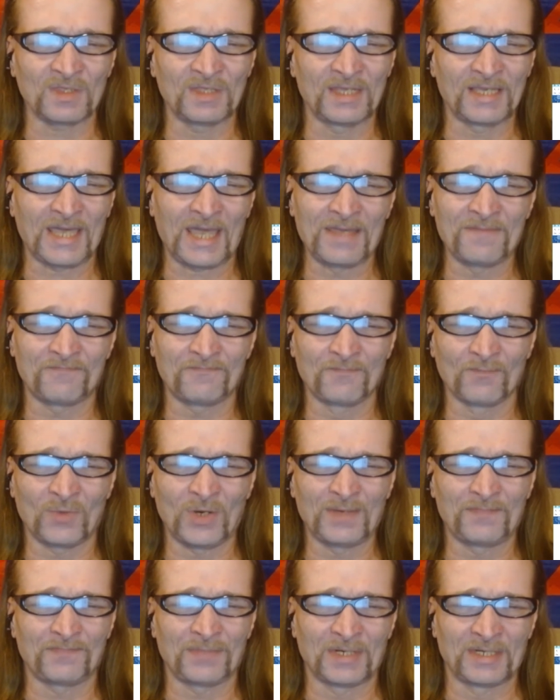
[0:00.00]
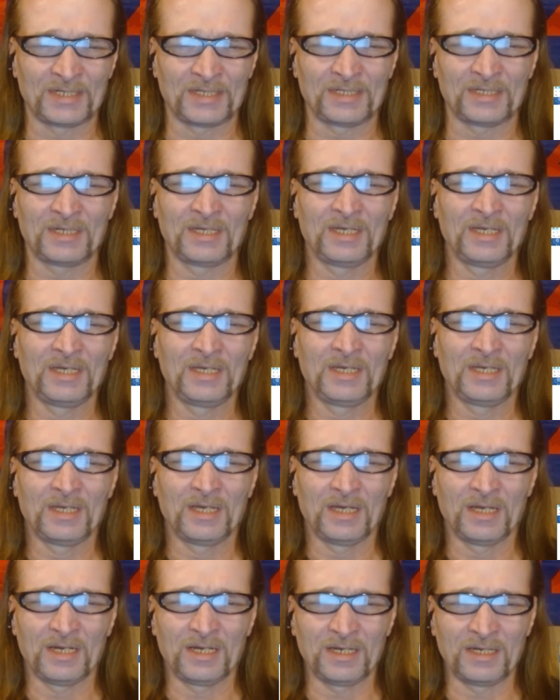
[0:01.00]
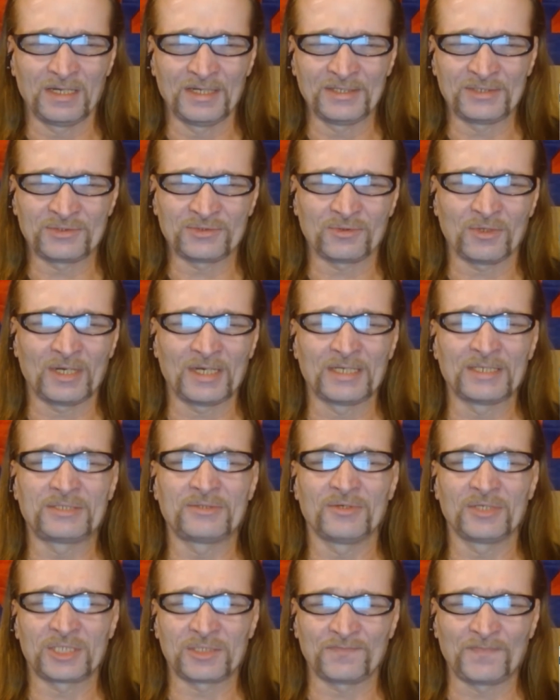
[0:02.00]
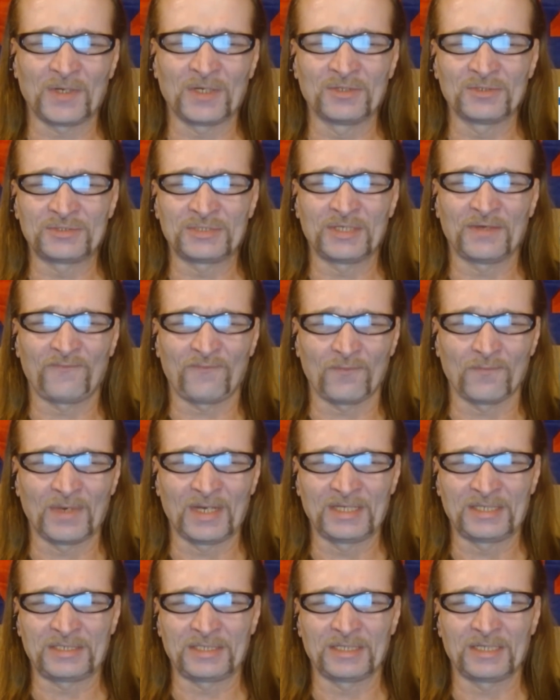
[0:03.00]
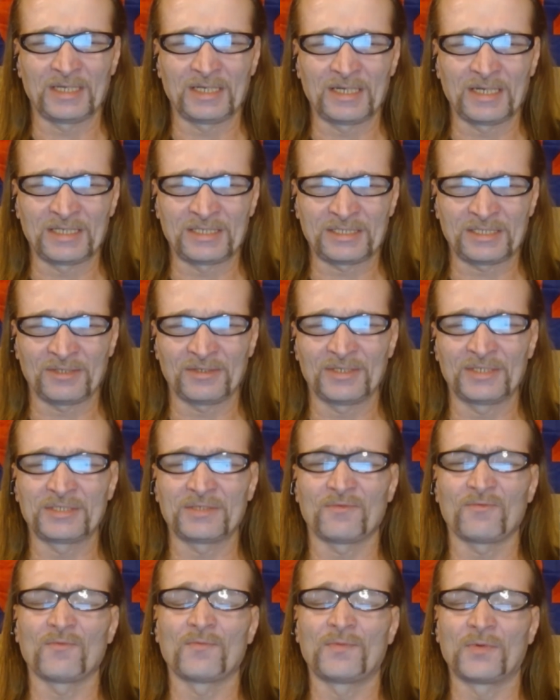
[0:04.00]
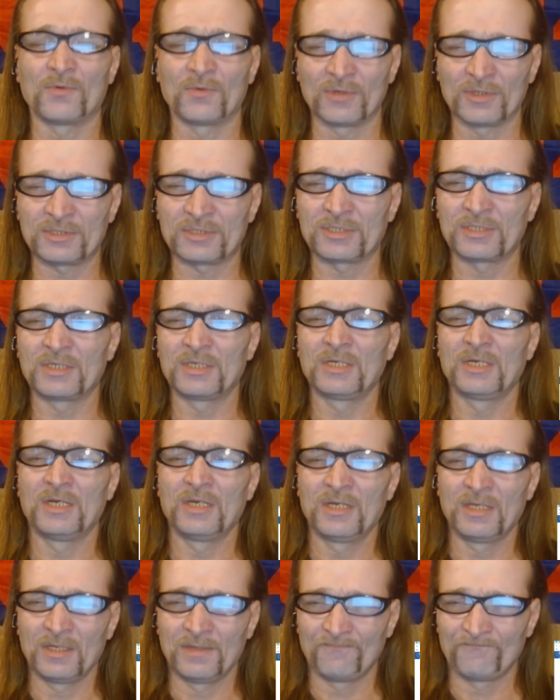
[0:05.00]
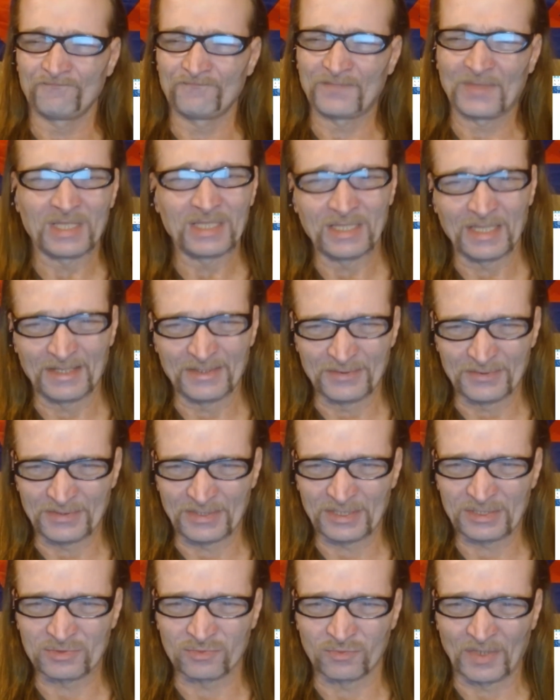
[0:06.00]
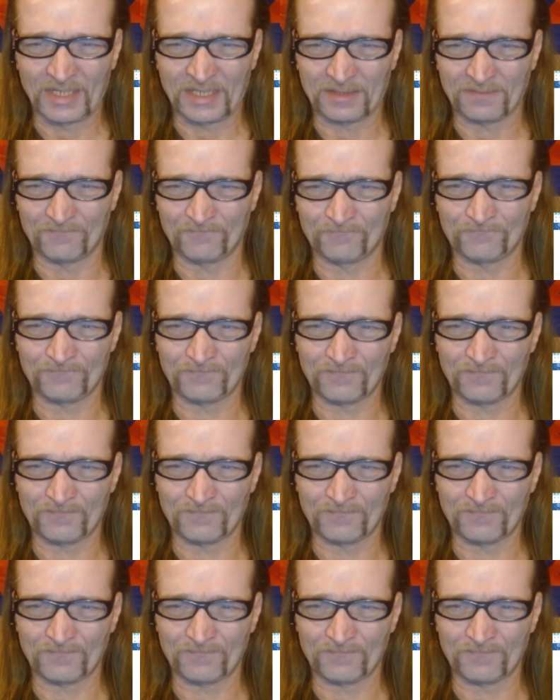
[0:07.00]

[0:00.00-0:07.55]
The Gateway Pundit is trying to expose the information in a series of reports later this week.